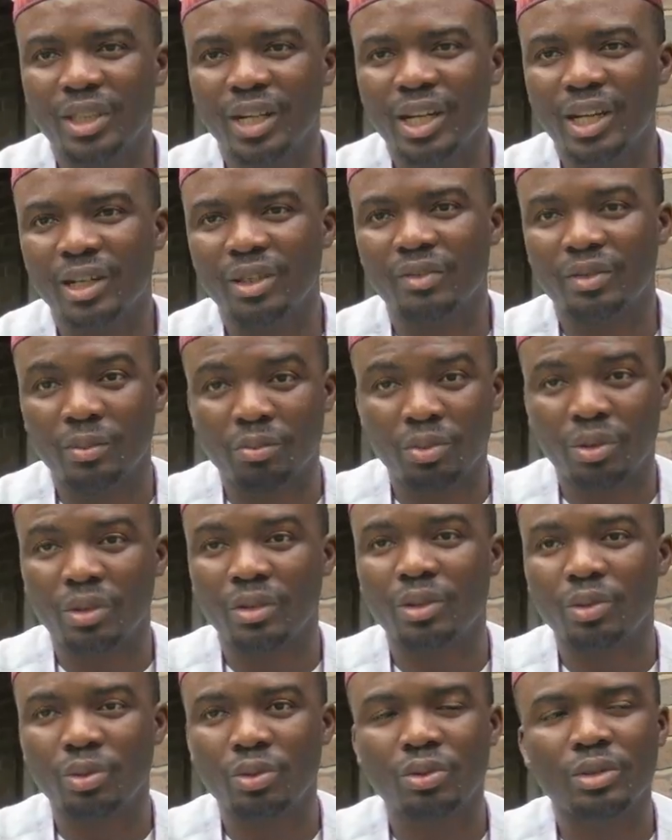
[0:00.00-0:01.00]
a kind of a
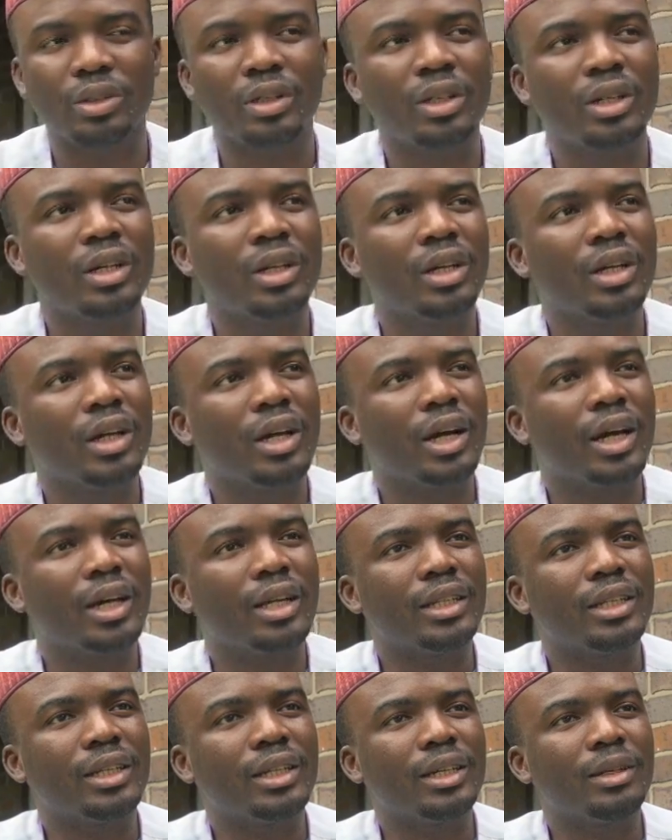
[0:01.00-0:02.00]
brotherhood
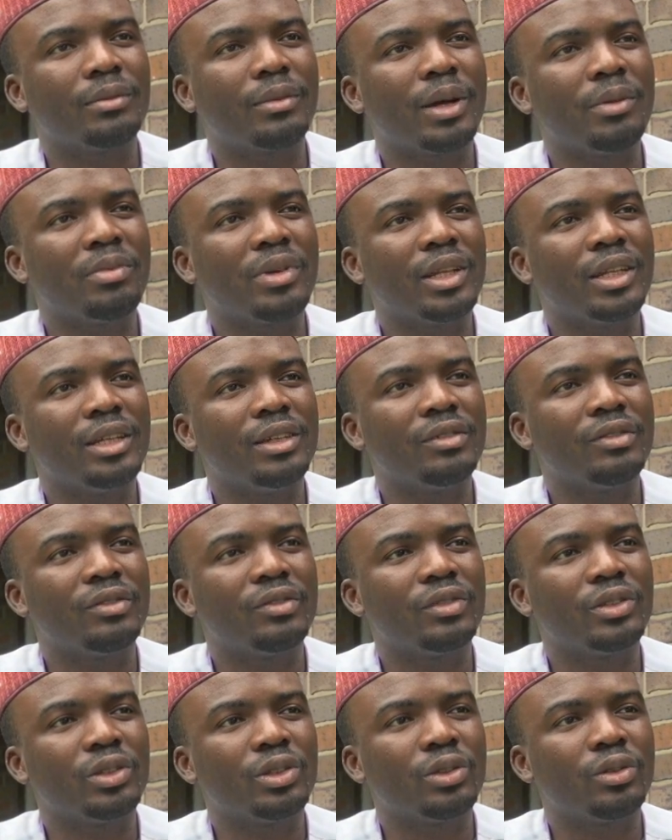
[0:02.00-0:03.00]
and um, I
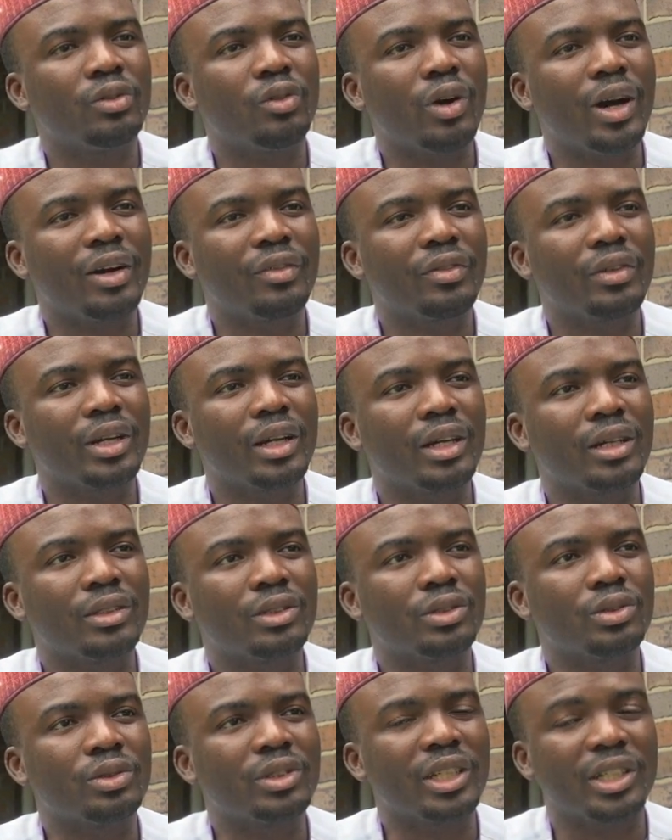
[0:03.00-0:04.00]
believe, you know, for Africa
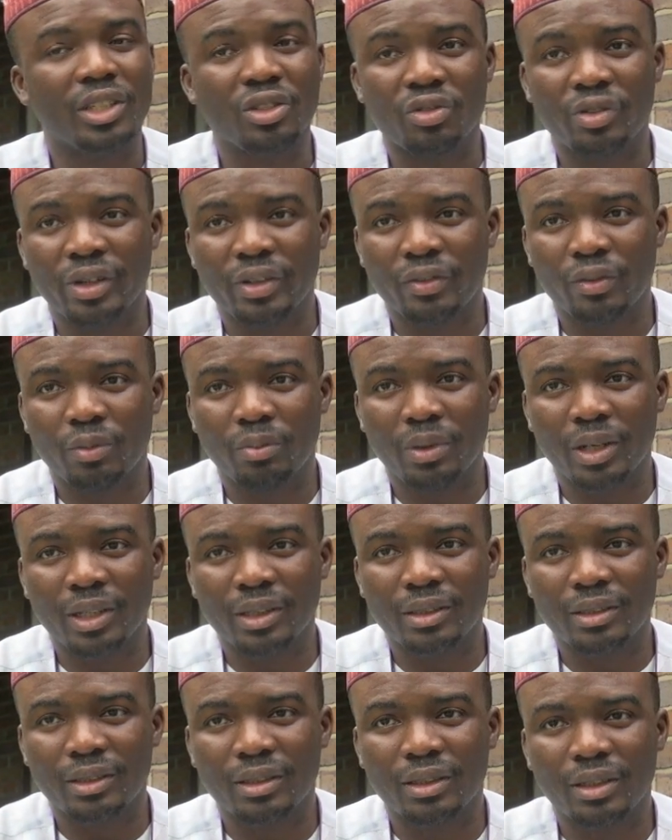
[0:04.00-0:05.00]
to take its rightful
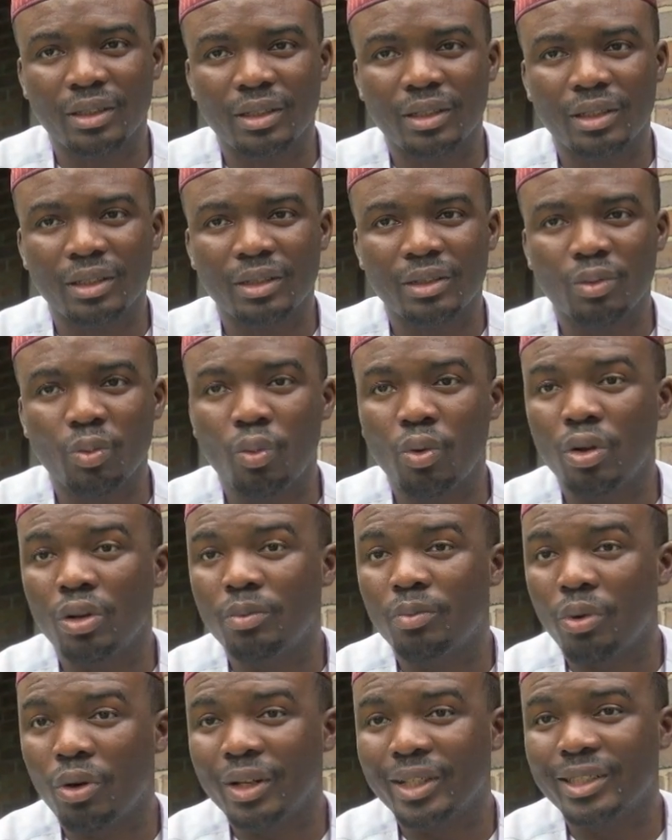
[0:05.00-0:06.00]
place in
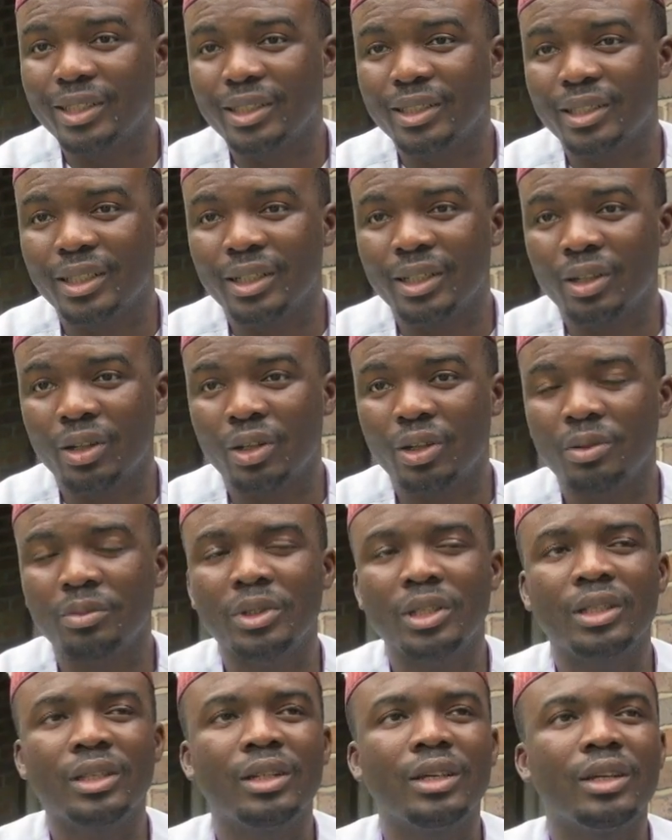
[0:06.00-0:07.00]
world politics and economy,